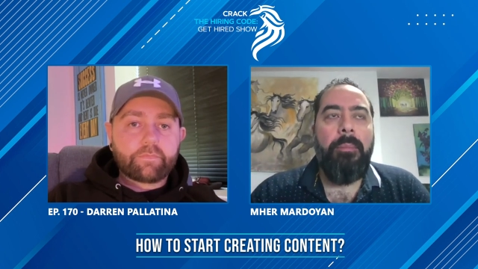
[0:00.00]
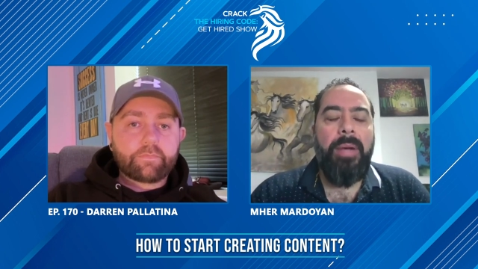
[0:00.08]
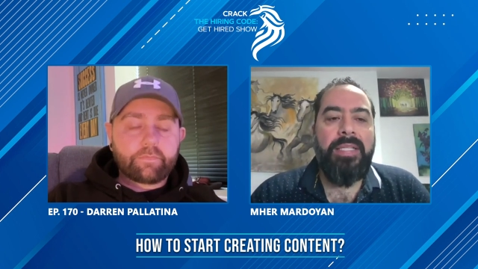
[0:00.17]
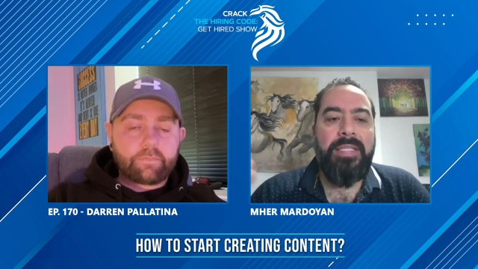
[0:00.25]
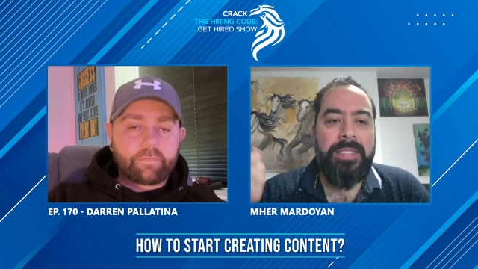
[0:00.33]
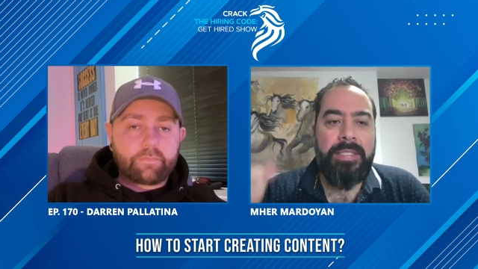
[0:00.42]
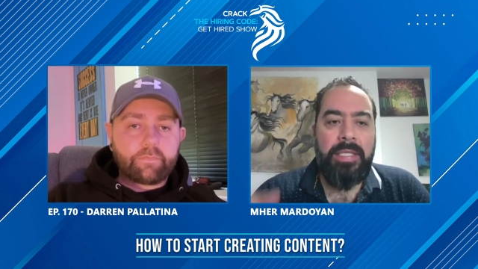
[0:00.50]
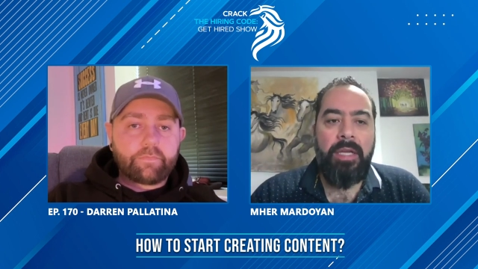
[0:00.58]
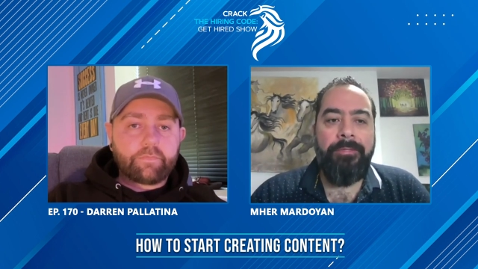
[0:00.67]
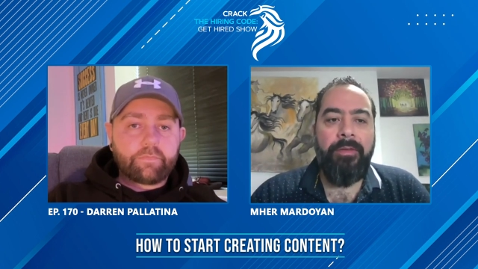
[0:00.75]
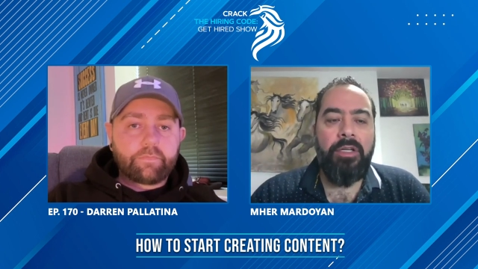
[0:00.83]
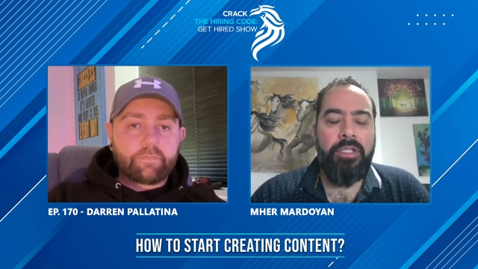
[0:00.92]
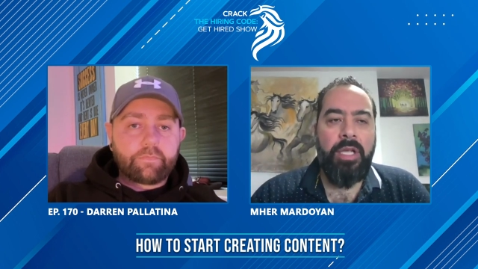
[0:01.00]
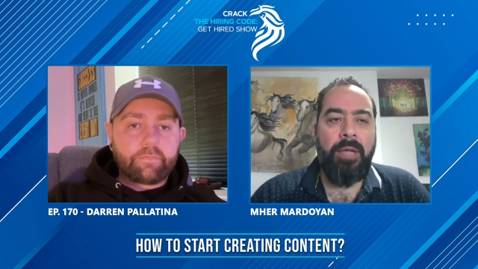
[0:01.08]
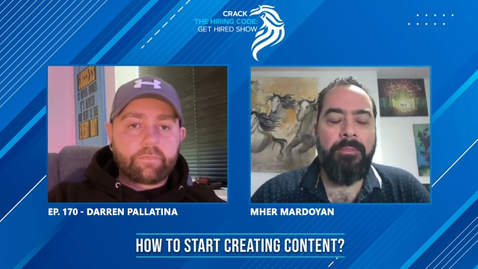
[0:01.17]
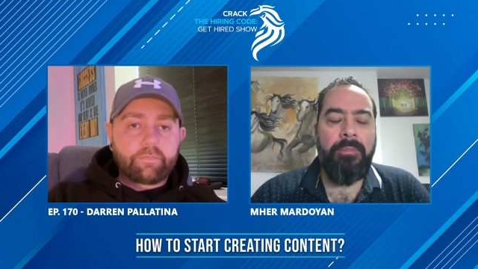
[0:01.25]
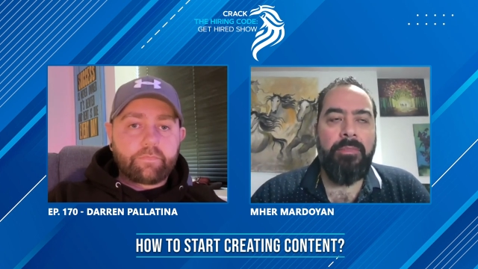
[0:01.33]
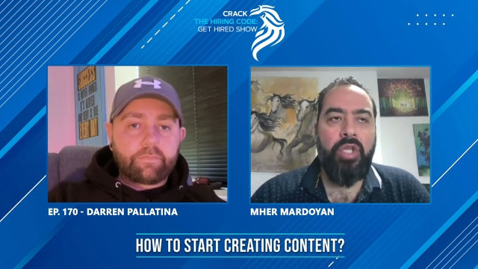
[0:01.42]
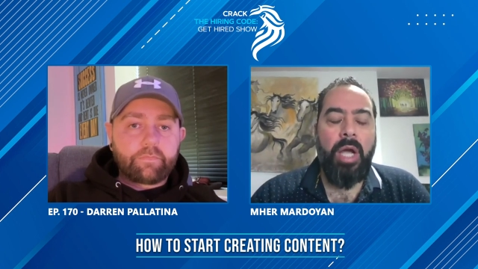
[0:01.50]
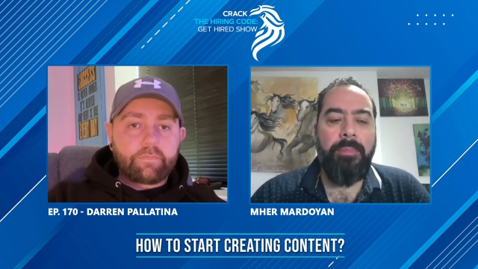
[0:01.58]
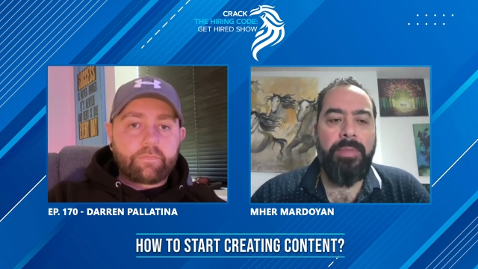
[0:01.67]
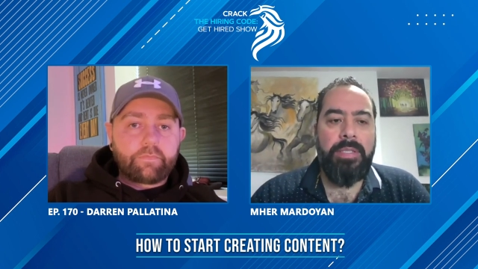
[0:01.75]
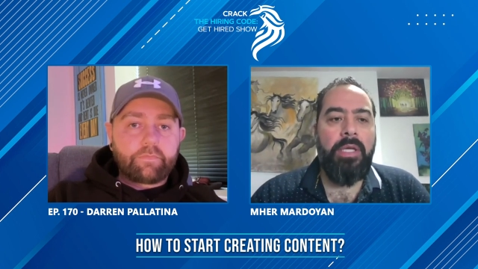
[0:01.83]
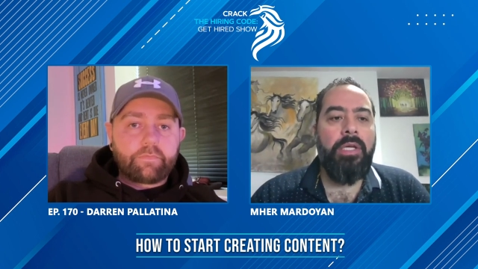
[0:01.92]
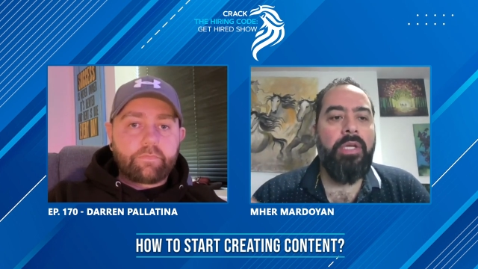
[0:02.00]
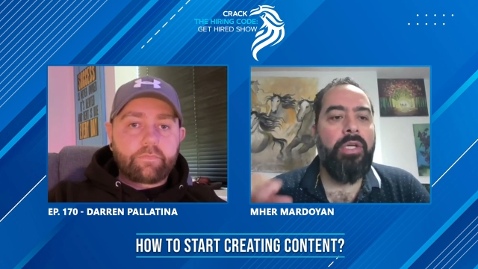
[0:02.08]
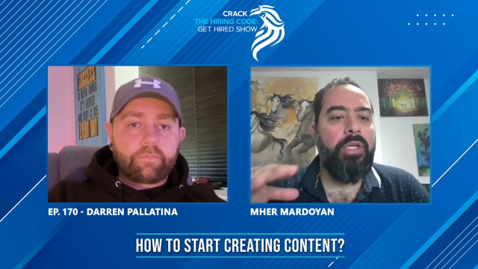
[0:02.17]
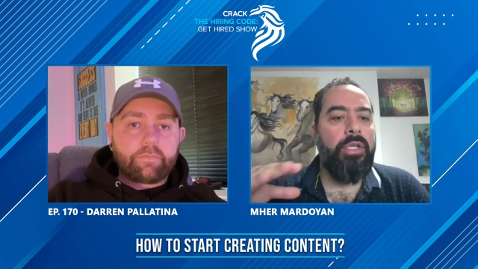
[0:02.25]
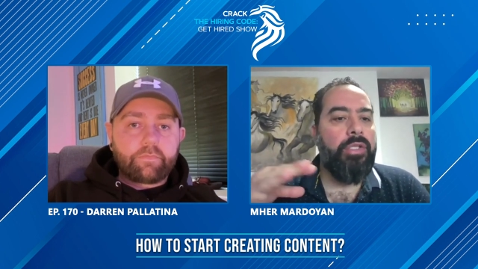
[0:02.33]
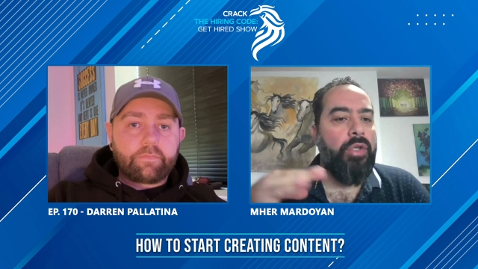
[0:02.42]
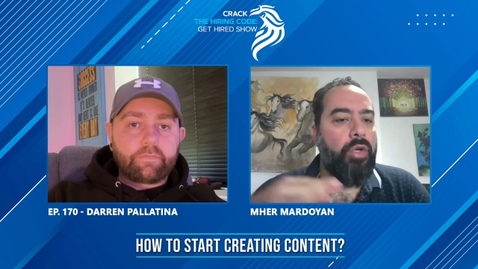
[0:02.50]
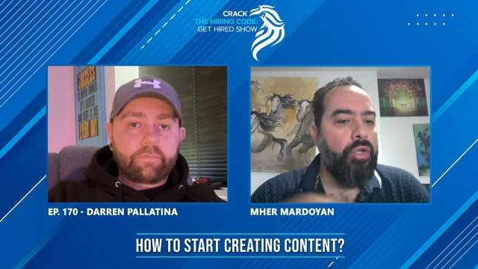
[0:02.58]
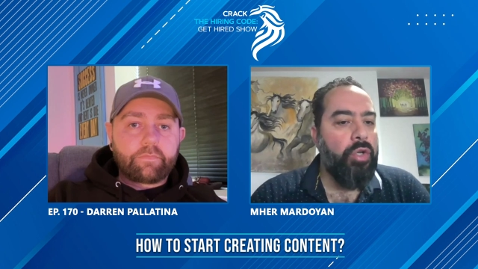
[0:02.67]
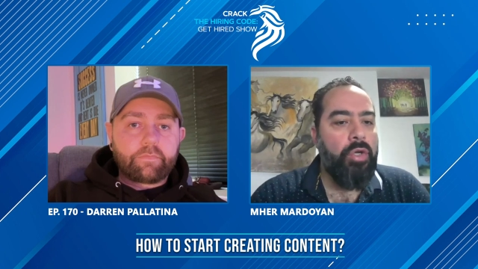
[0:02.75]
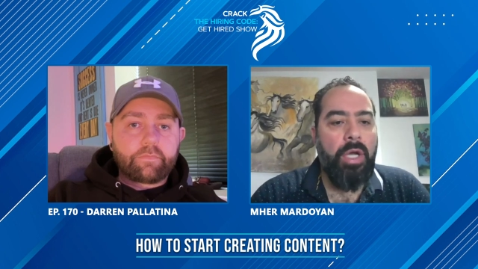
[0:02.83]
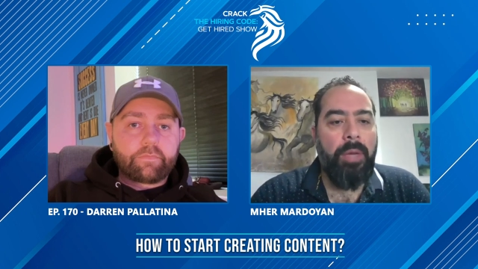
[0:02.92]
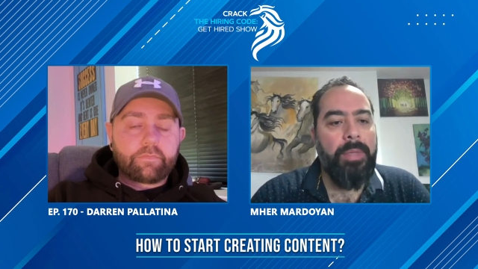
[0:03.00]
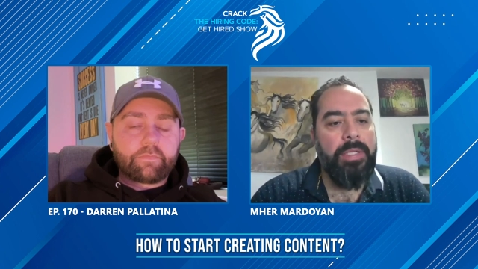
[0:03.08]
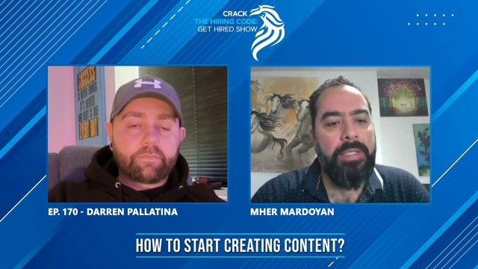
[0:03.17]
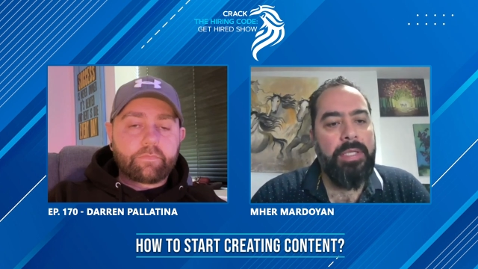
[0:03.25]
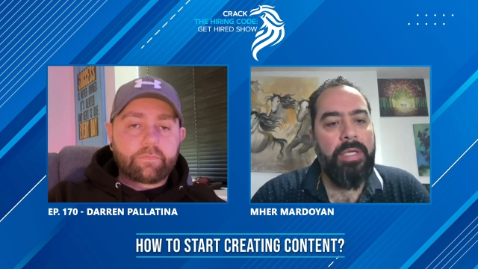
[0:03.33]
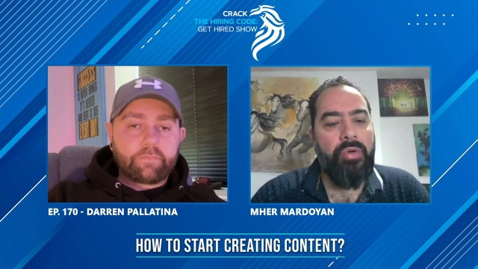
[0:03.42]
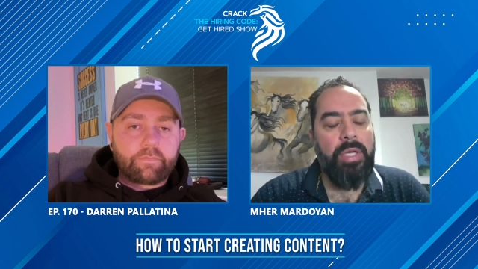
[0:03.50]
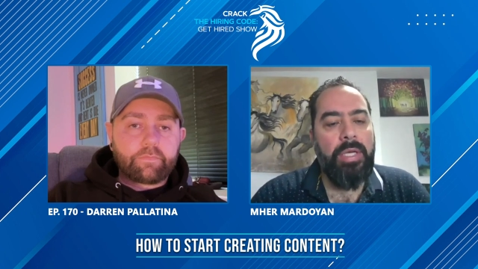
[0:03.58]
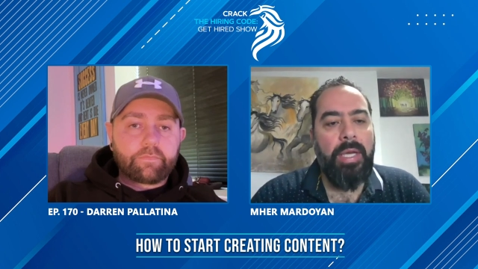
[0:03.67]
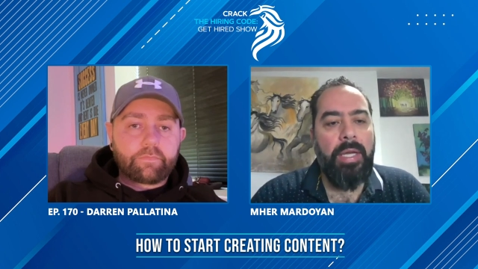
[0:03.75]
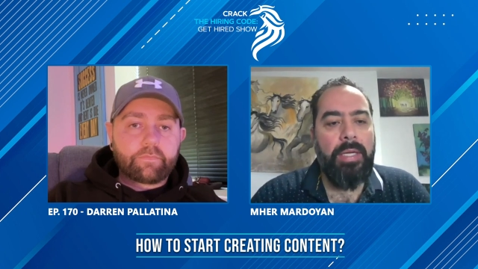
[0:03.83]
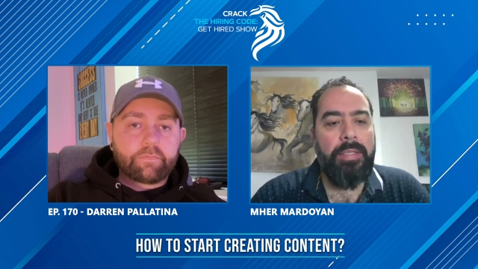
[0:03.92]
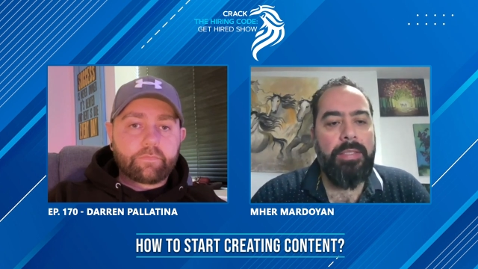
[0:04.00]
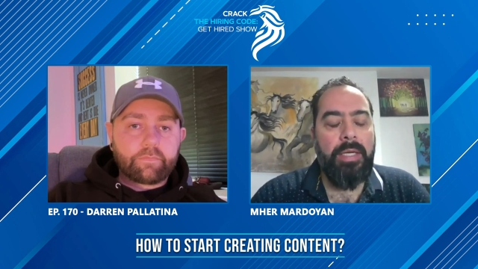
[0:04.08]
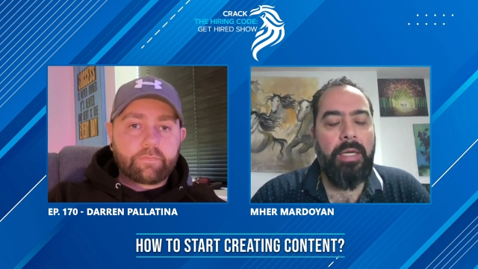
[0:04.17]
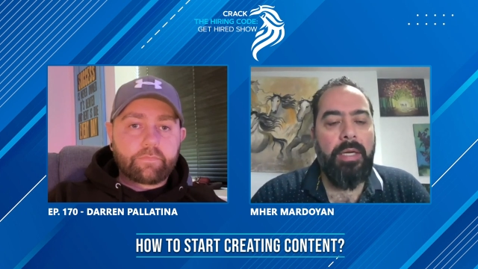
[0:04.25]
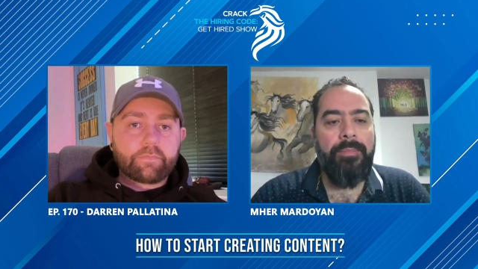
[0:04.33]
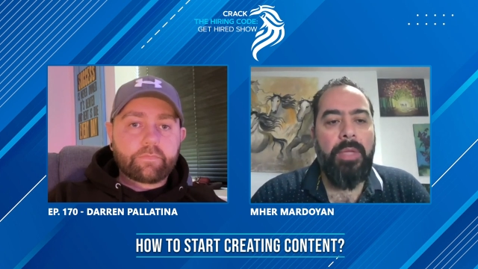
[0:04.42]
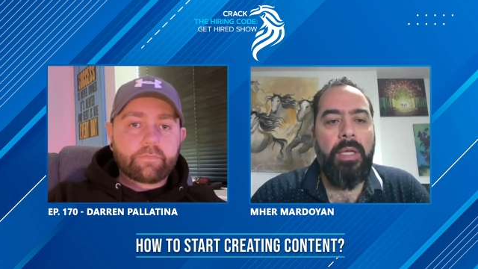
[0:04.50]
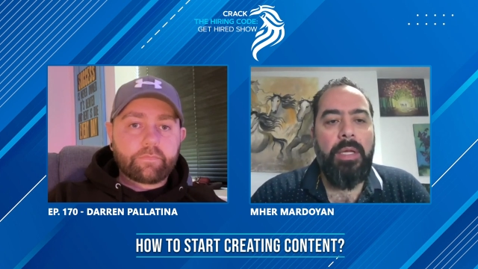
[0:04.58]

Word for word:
Speaker 1: But still for some job seekers or newcomers here in Canada,